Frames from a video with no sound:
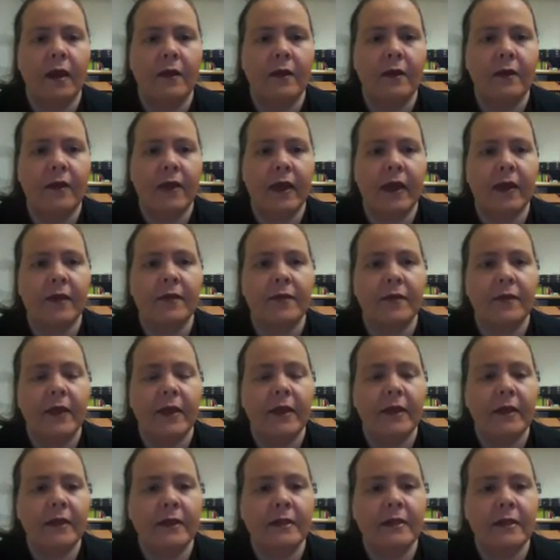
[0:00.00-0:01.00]
Okay,
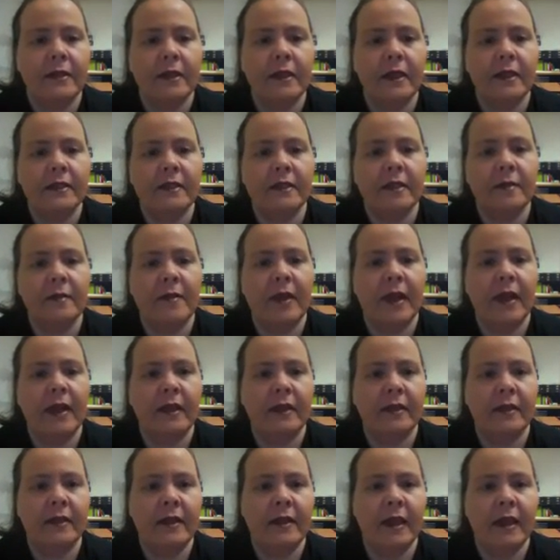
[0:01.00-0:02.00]
let's look at some
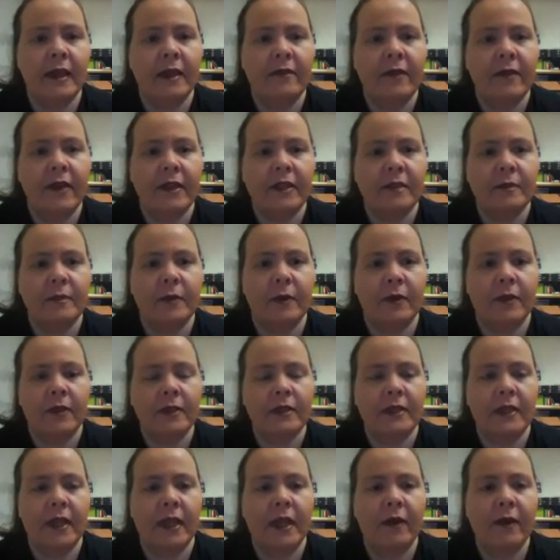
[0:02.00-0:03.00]
negative
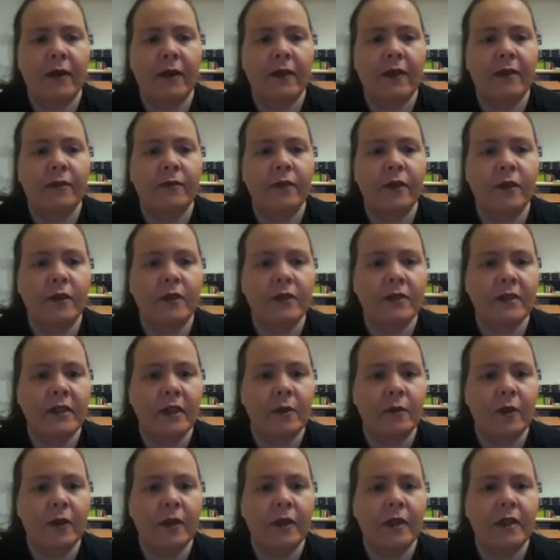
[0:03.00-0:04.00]
exponents now. And the first
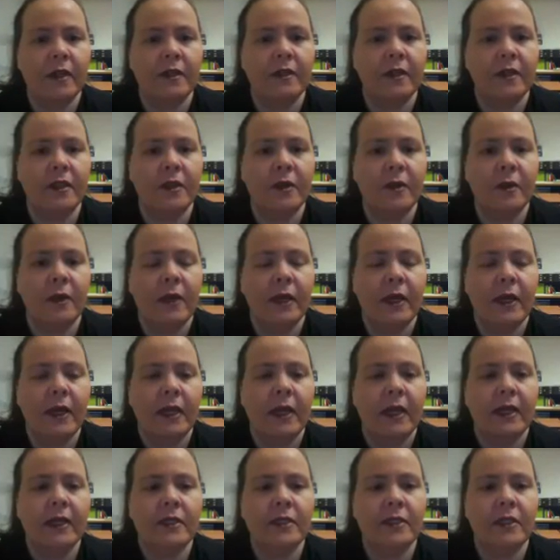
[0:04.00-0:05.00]
thing we're going to do
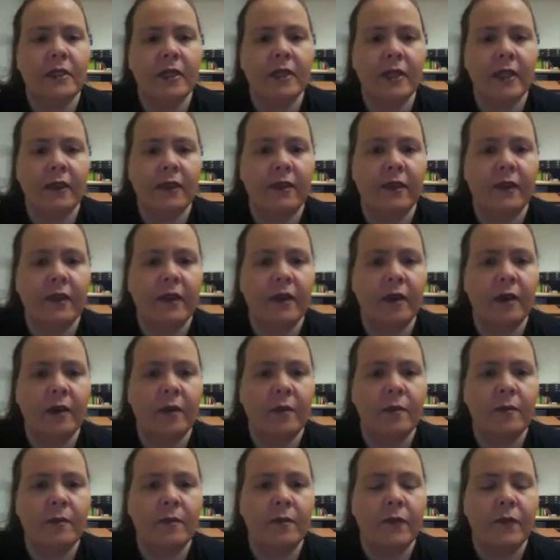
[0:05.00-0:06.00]
is look at them
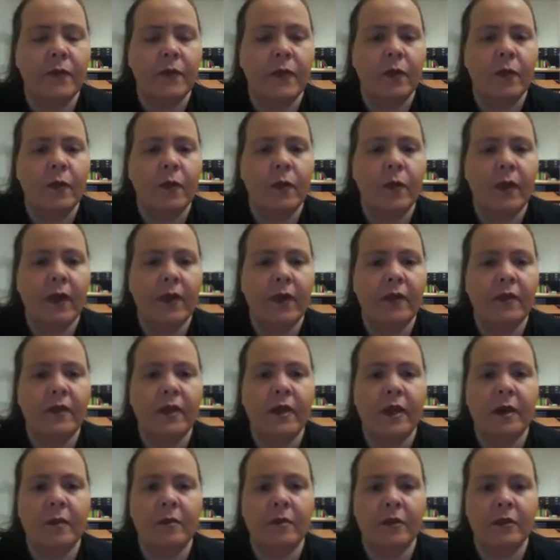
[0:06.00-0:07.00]
with
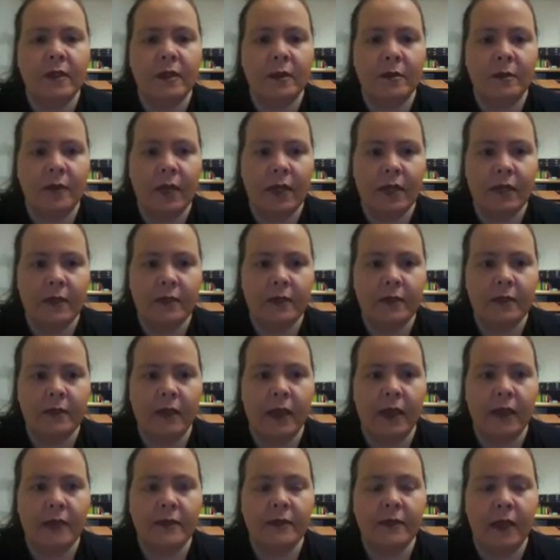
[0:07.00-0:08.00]
numbers in place
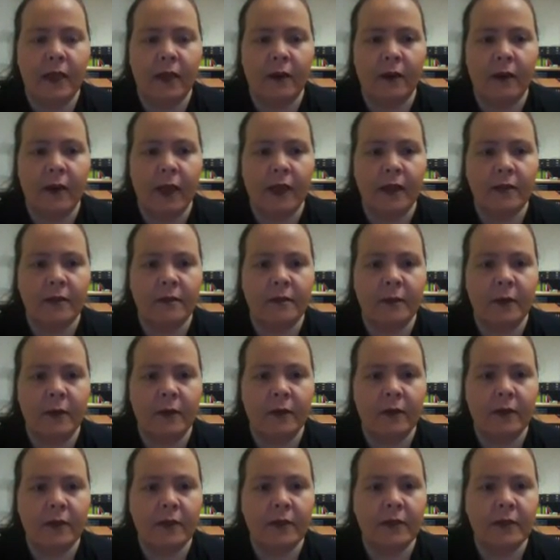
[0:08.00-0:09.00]
as our
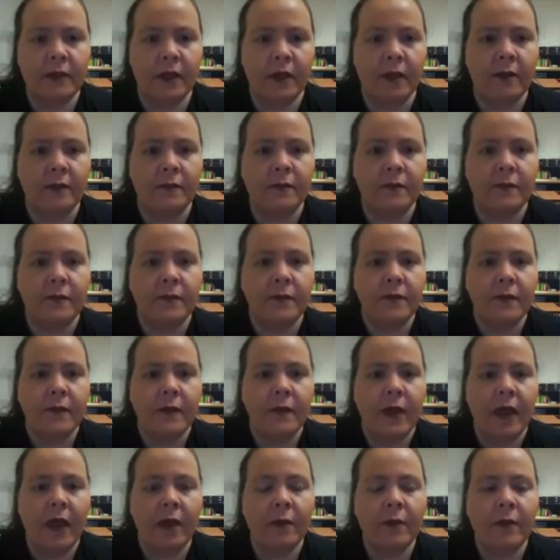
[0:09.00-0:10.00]
exponents.
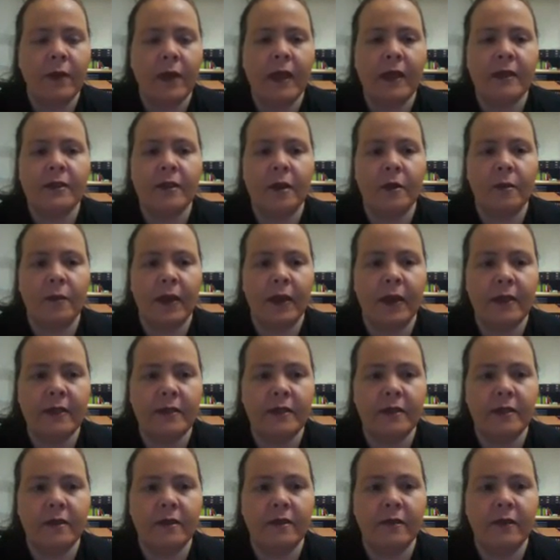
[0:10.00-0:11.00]
I realize our base
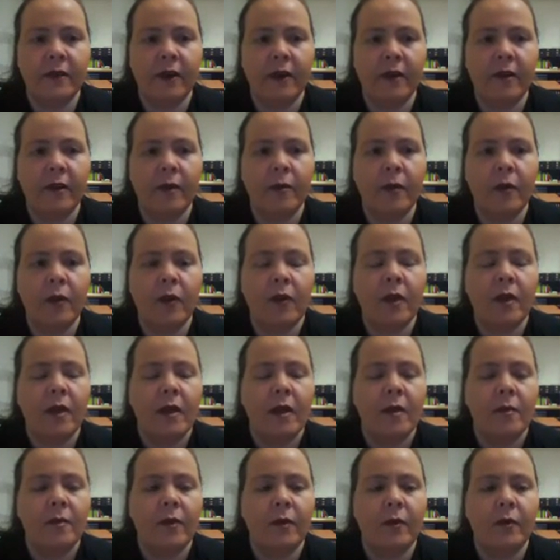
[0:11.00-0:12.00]
is a variable,
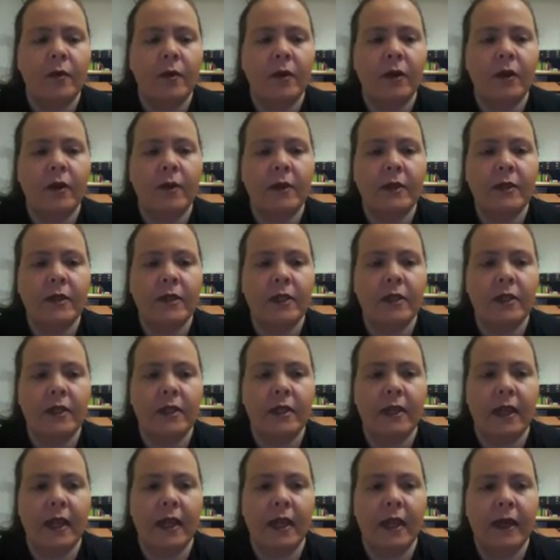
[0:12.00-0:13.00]
but we're going to
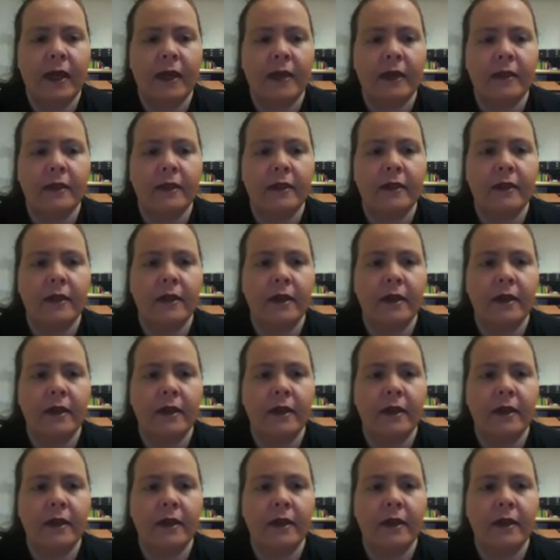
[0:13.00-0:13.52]
look at